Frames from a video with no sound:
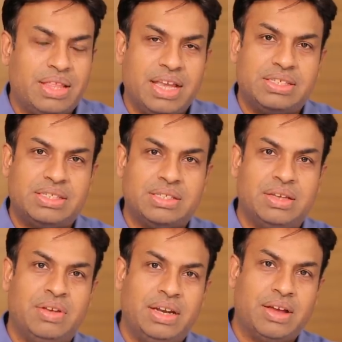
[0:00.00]
things
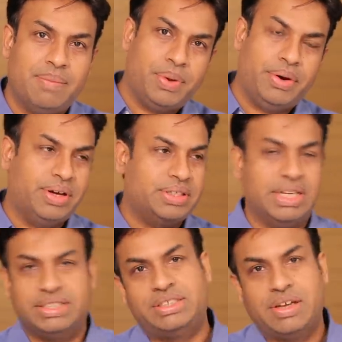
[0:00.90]
in
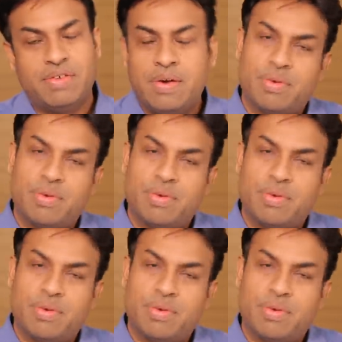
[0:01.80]
computers and stuff